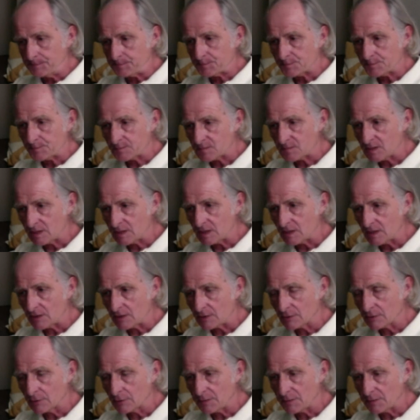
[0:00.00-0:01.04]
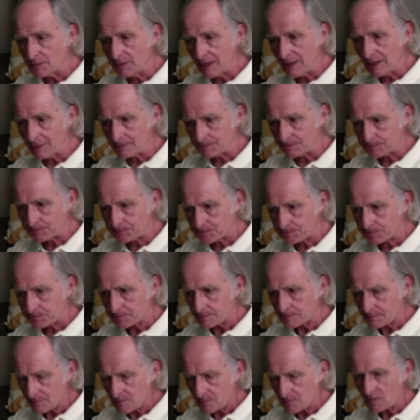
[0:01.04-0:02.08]
another group about
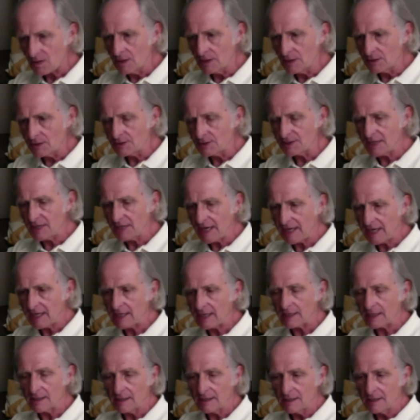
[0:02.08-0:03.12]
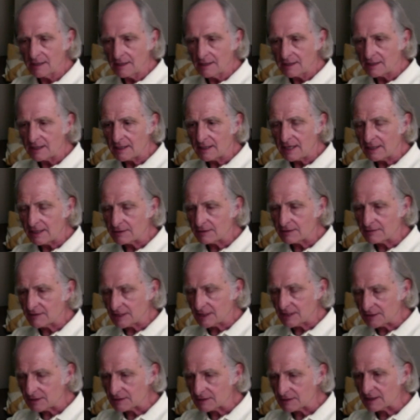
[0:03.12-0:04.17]
understanding the nature of
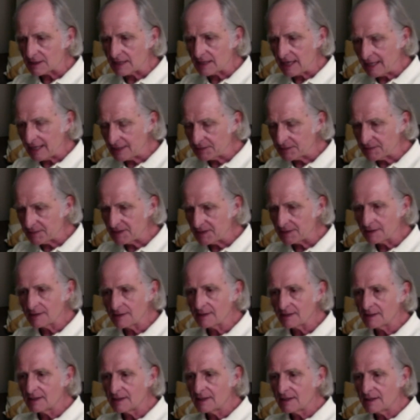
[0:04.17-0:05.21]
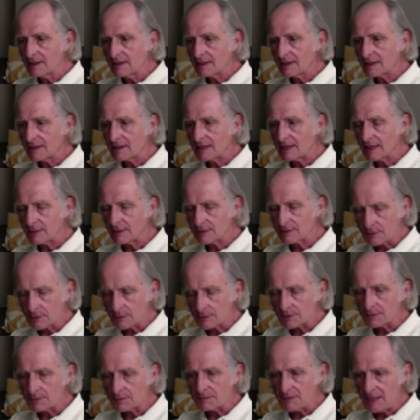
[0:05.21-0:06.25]
digital engagement and how
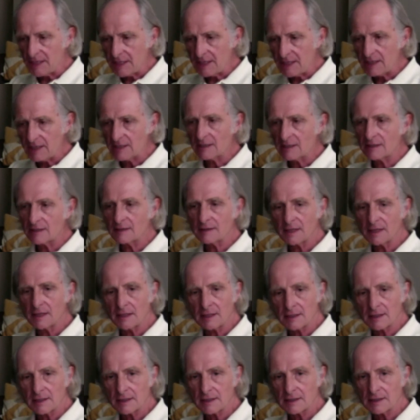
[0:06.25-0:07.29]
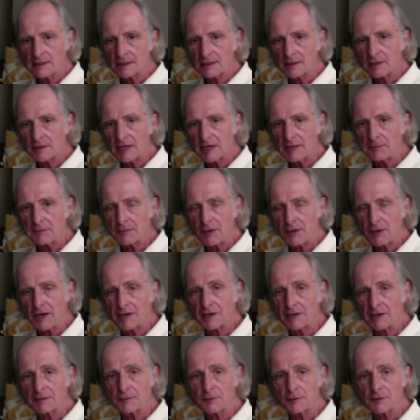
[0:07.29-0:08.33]
social media create
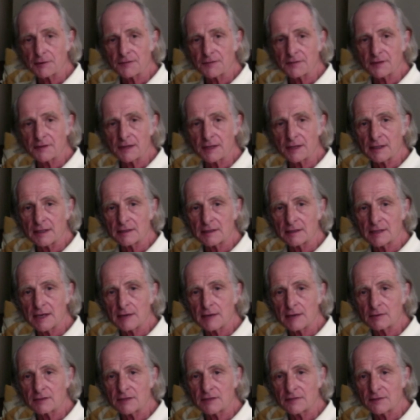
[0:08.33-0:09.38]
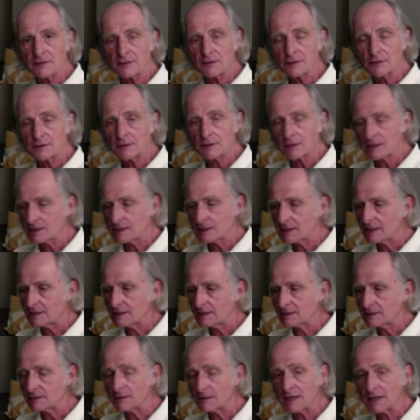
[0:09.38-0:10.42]
how different news organizations
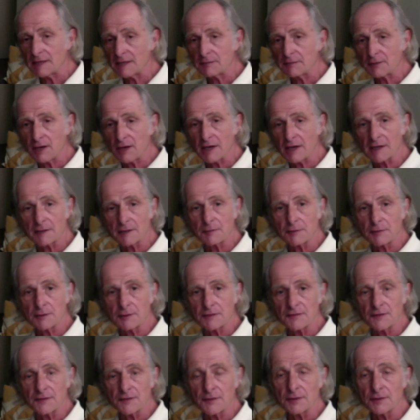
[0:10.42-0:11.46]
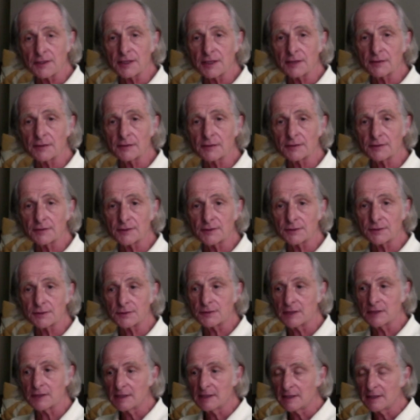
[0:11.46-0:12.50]
create product portfolios to
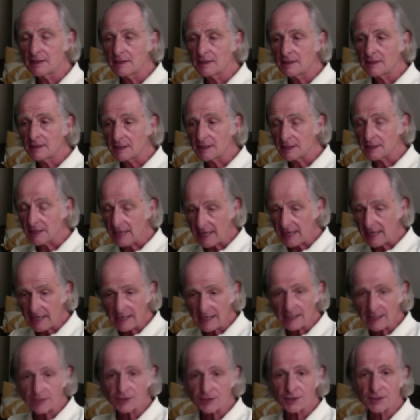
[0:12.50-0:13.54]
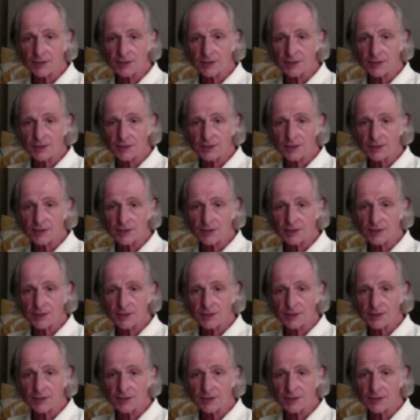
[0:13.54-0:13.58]
engage